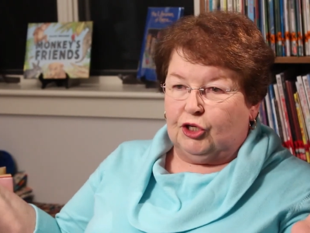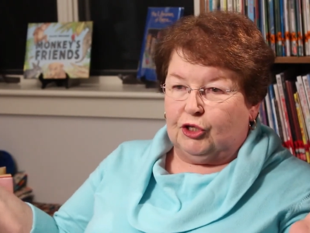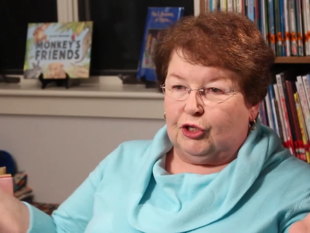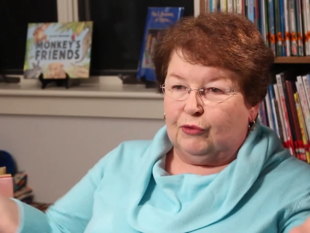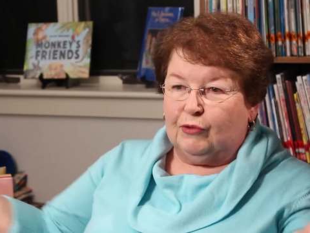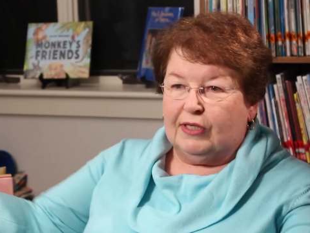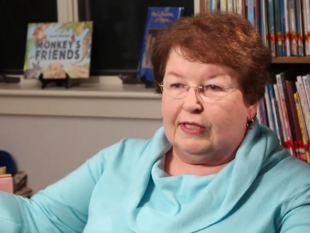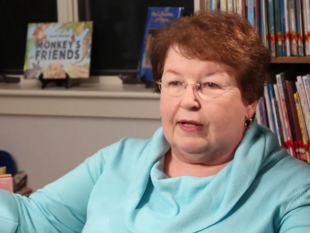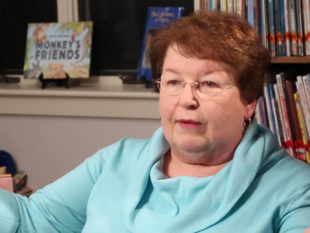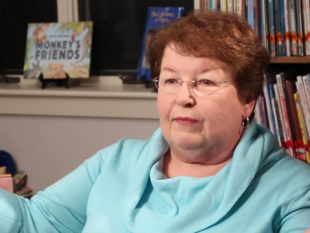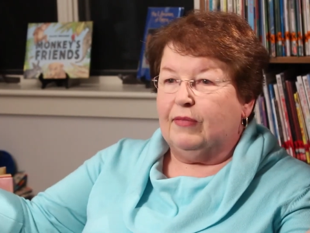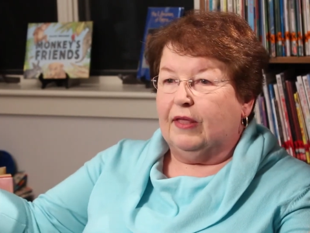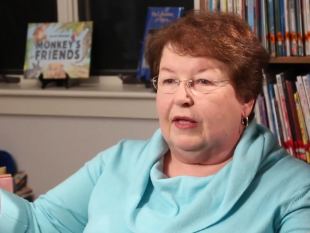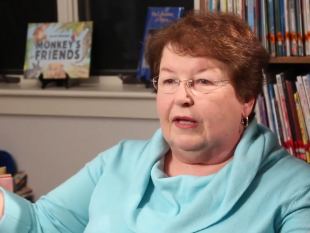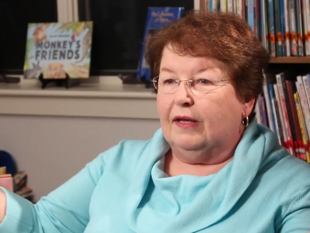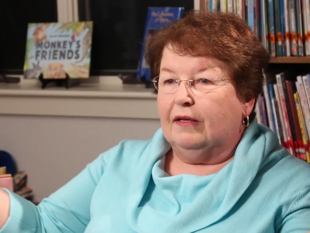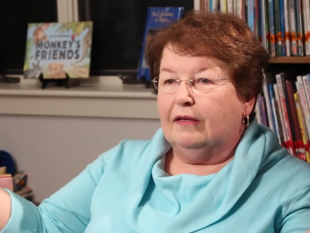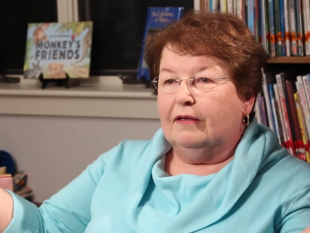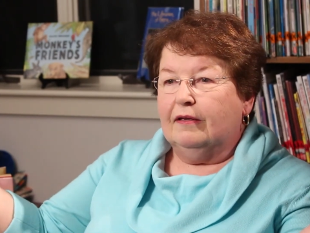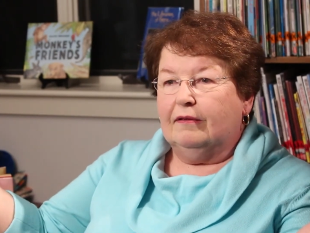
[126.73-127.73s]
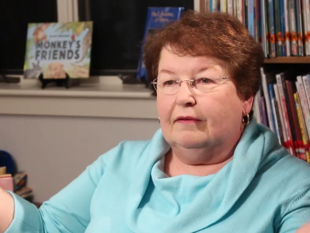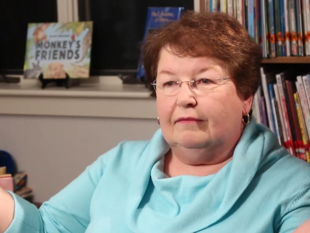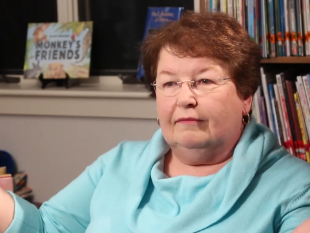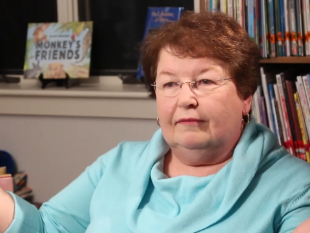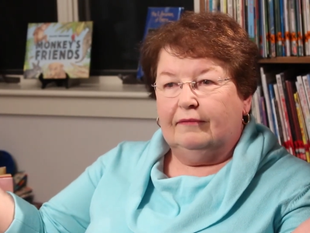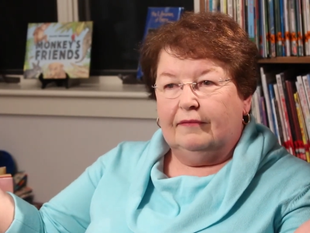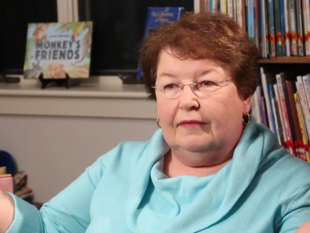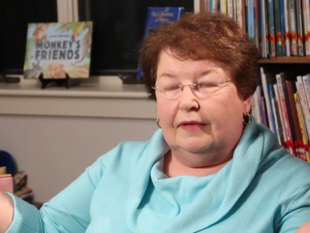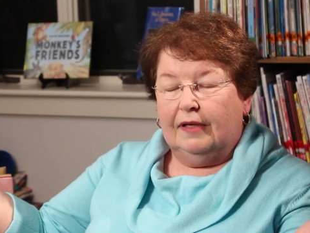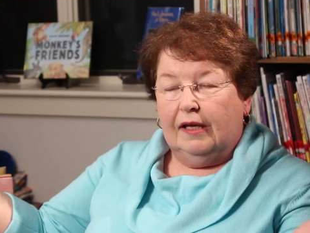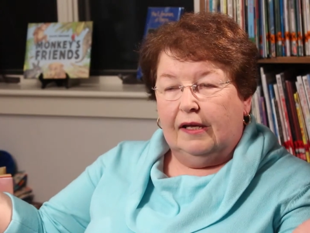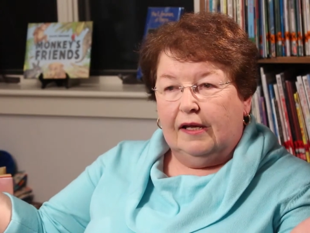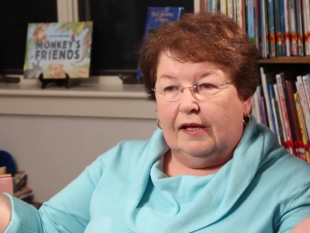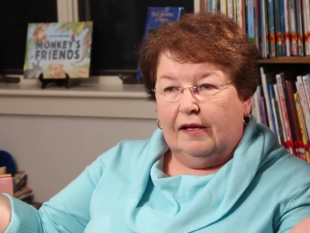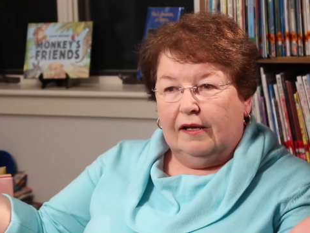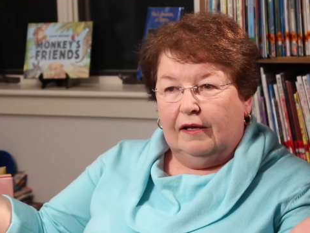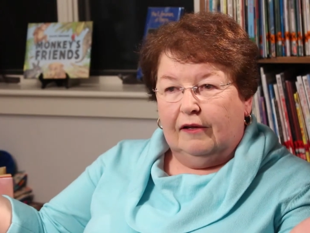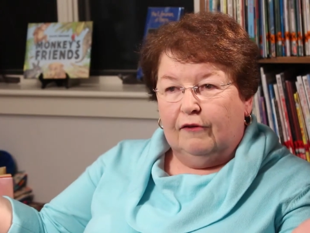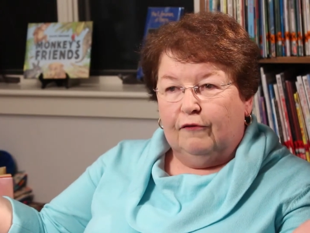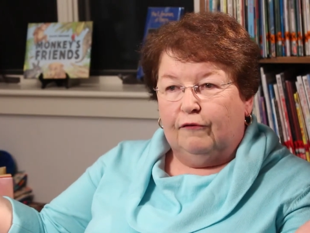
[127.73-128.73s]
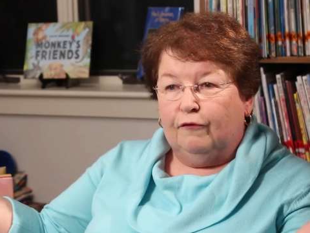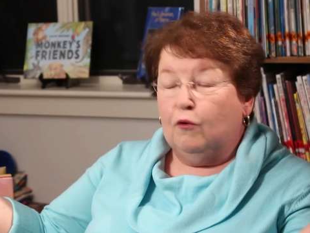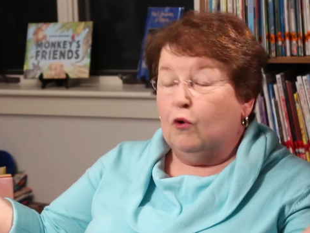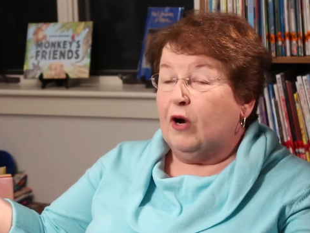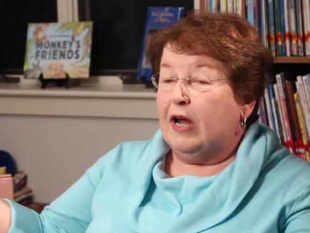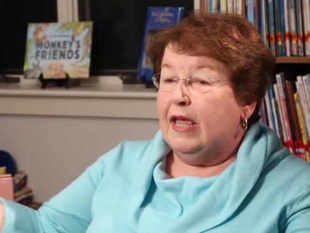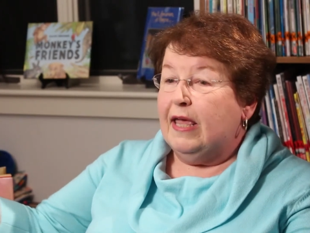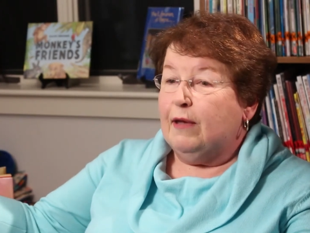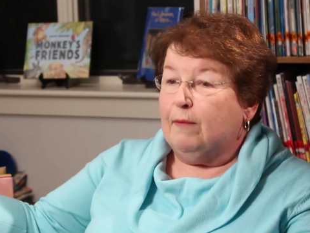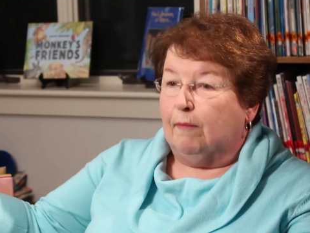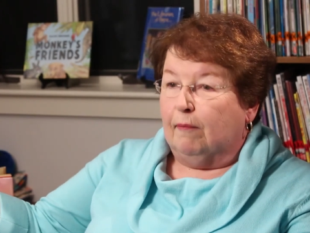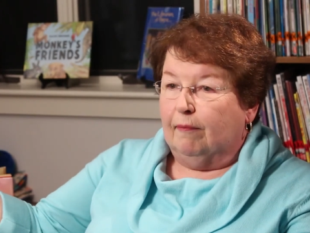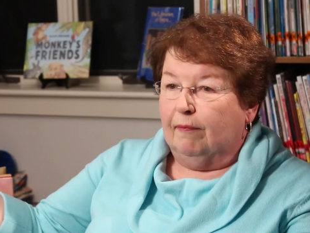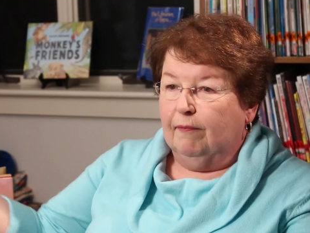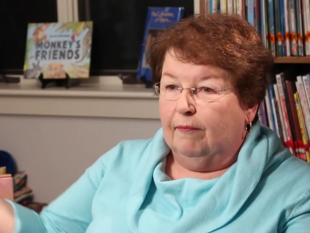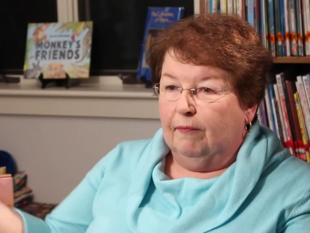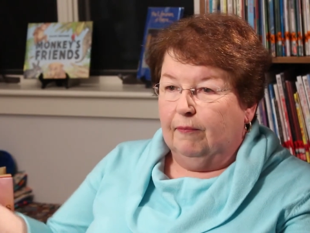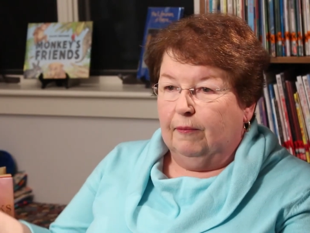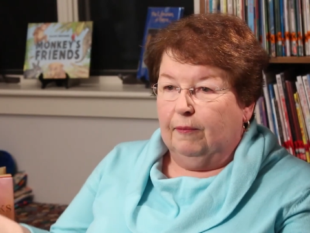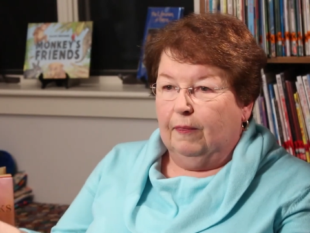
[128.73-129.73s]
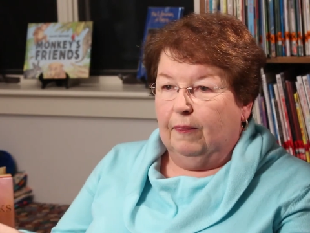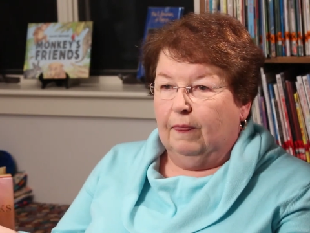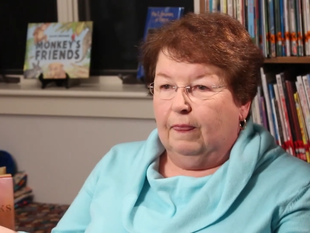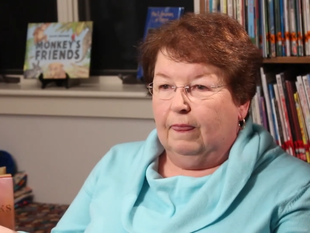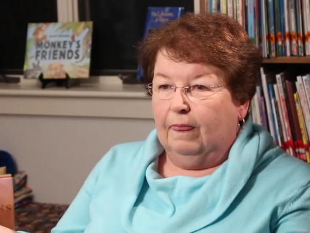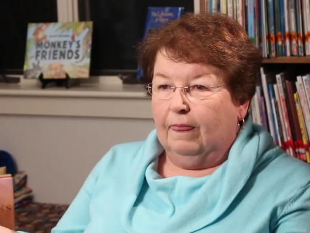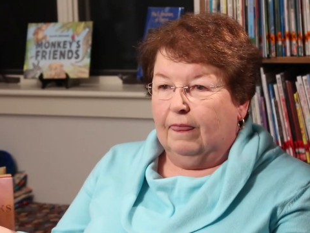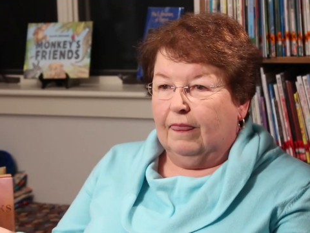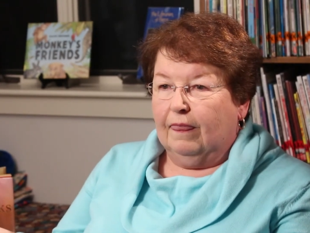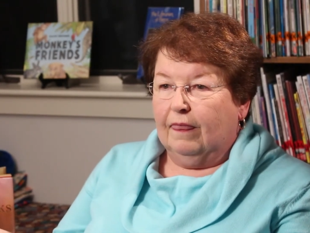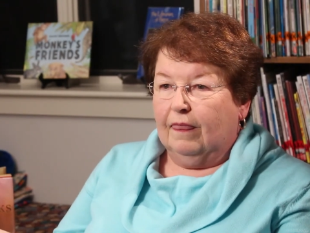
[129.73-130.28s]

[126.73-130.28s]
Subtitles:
do something for Him.